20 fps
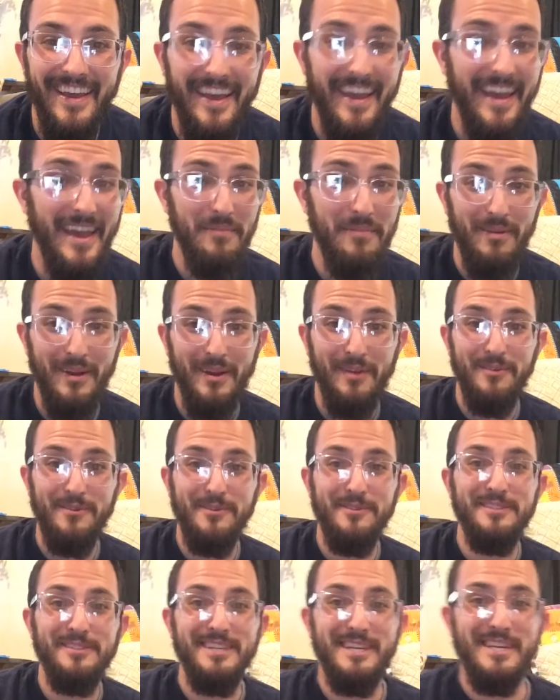Hey
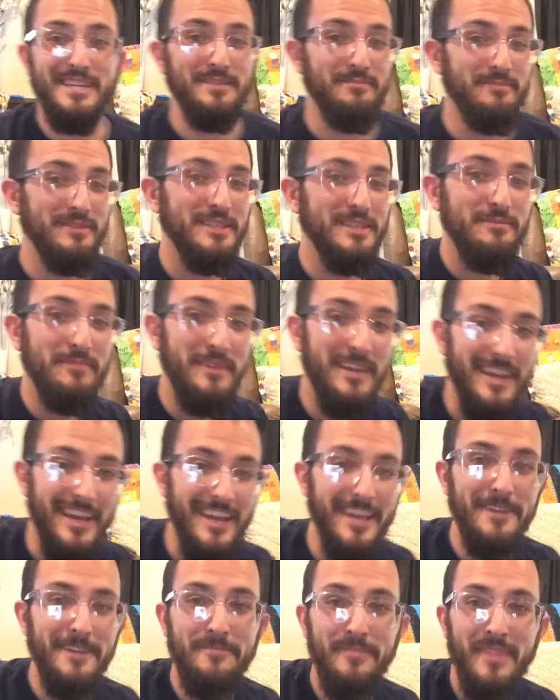Buckaroos, it's Mr.
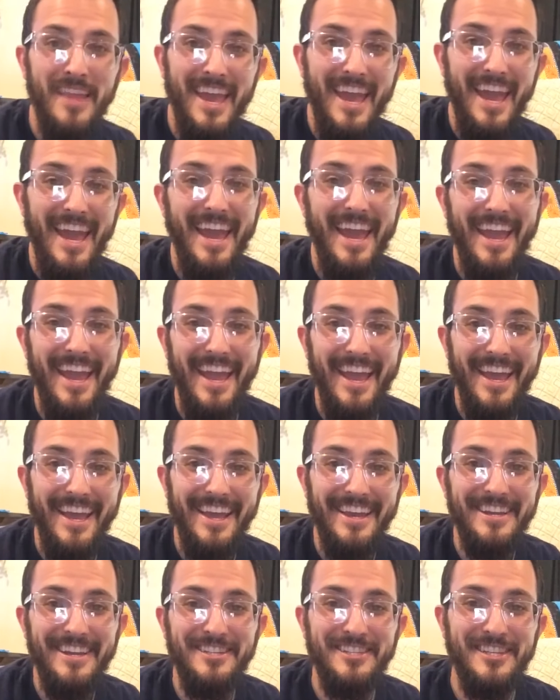McGee,
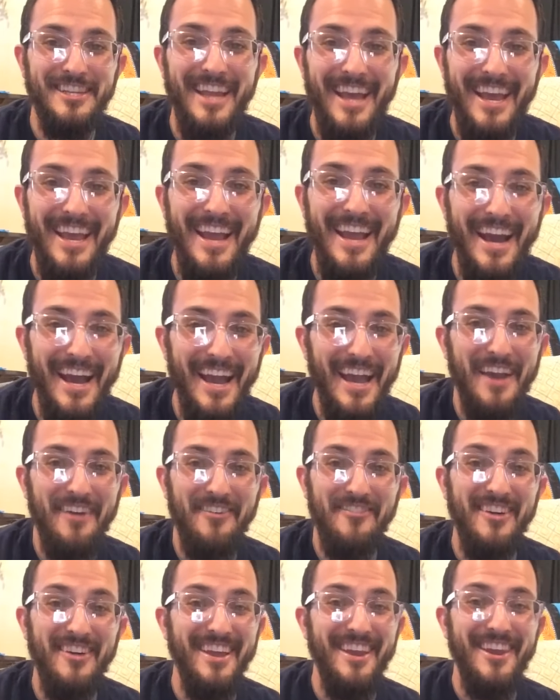and today I
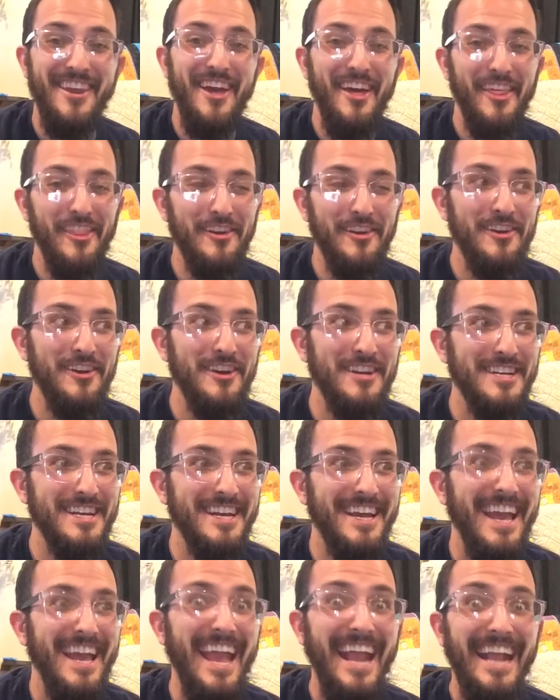have another
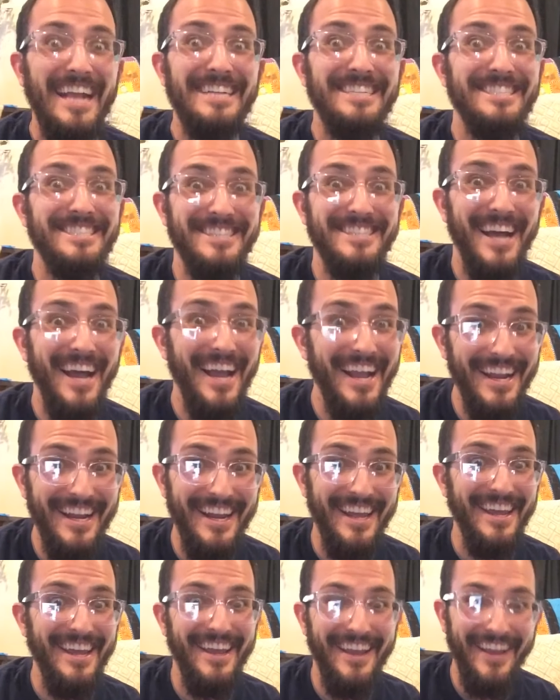
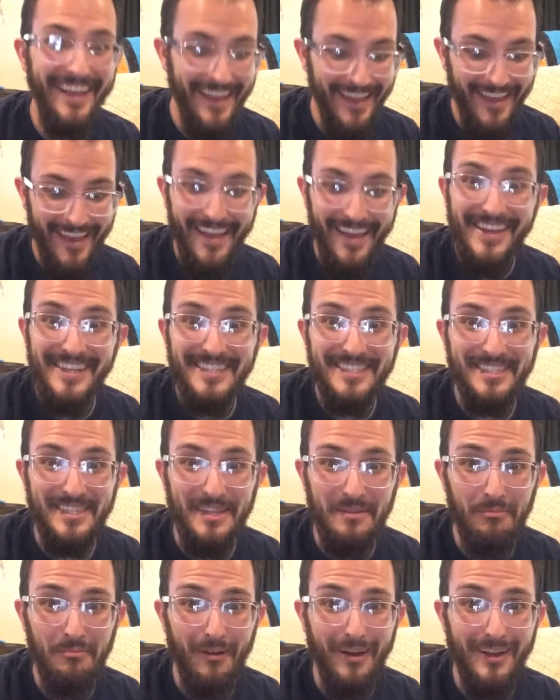exciting
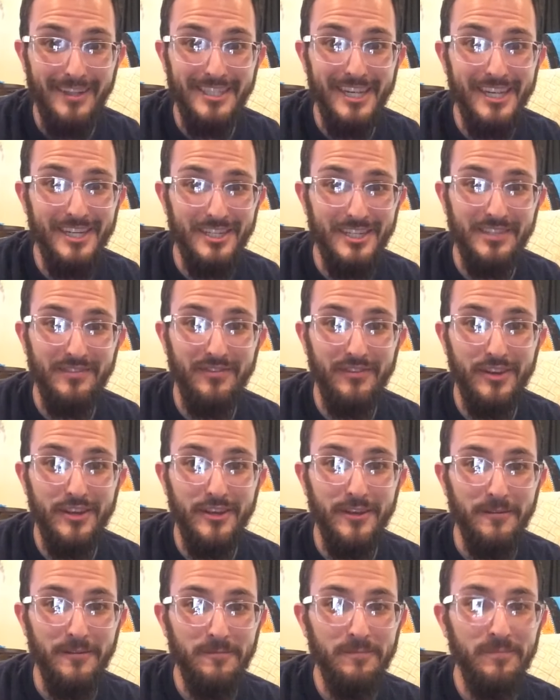STEM project just for
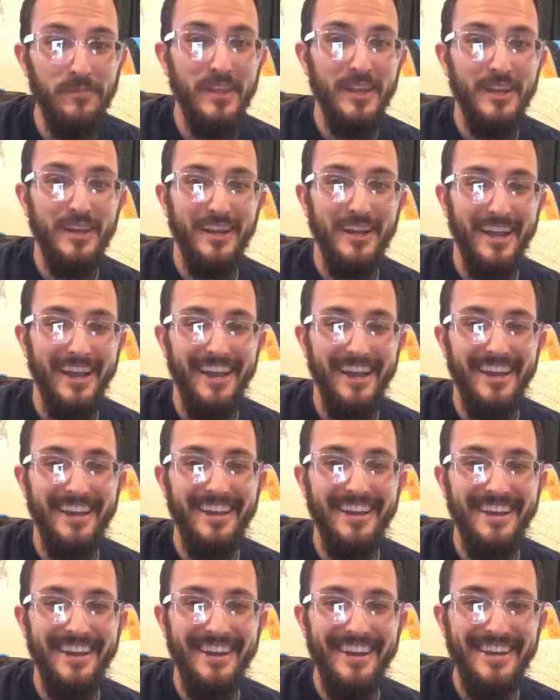you.
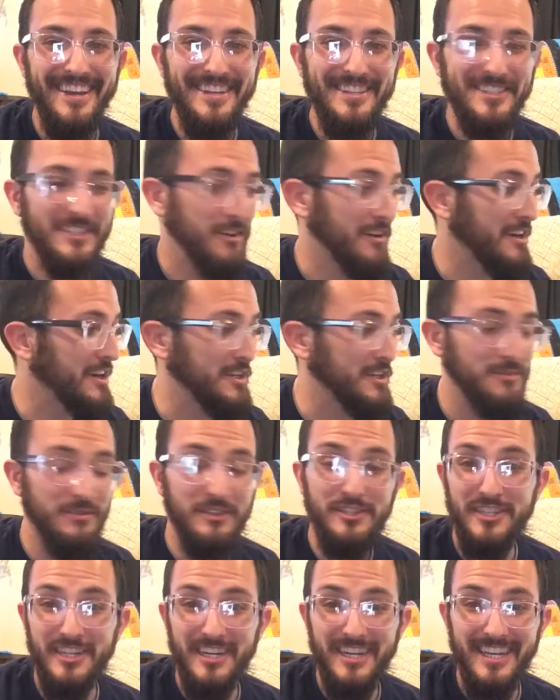Okay, so here's
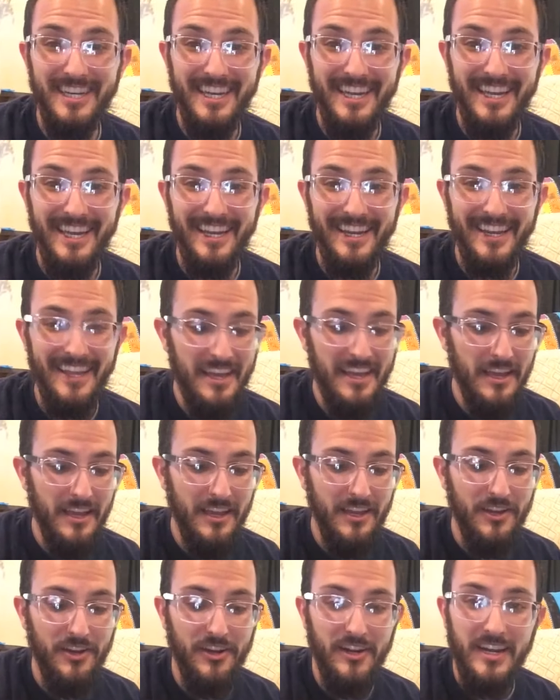what you're going to need:
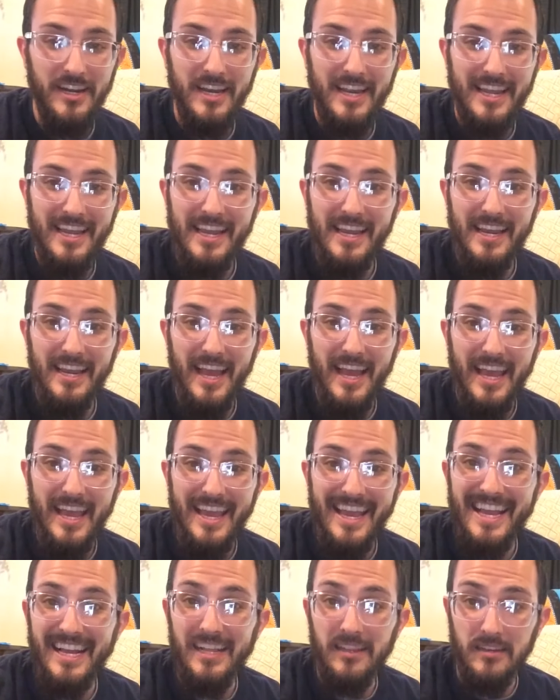you're going to need
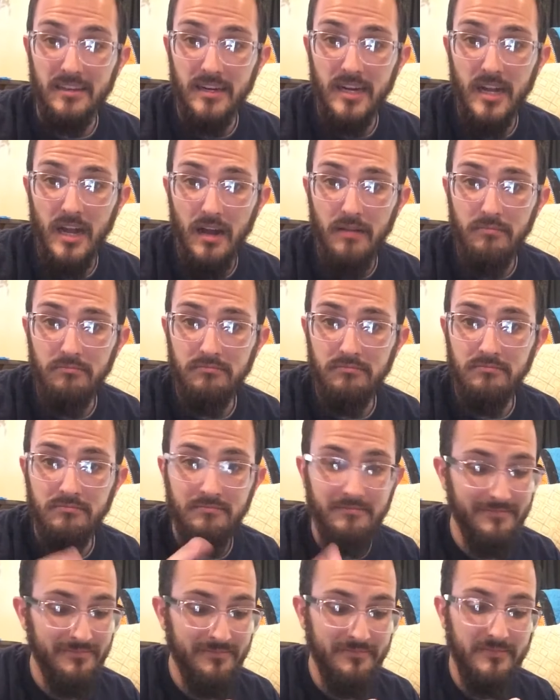a clear cup,
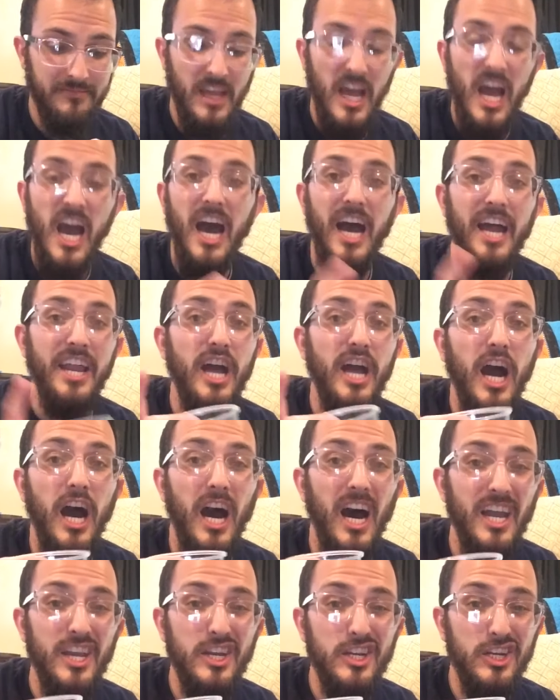an
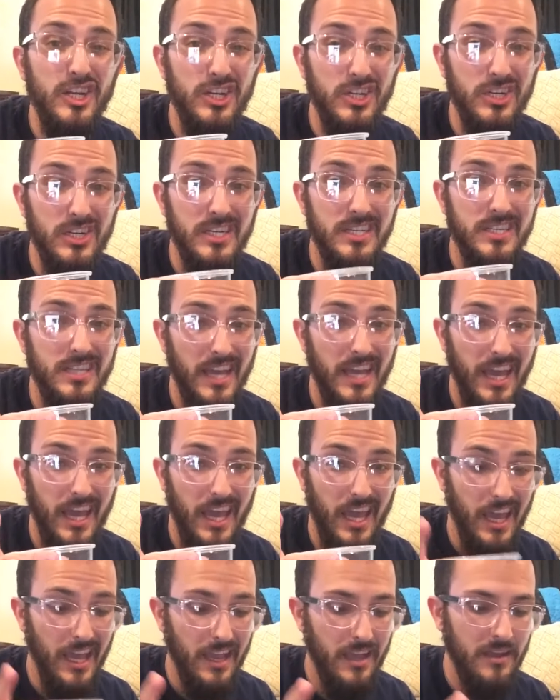uncooked
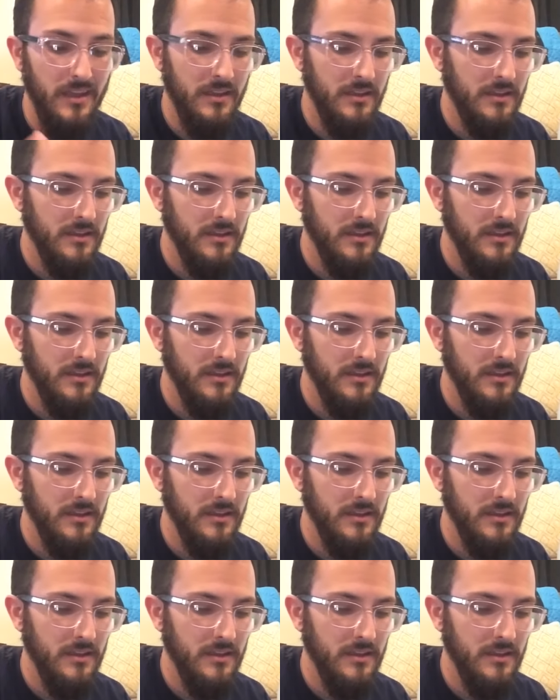egg,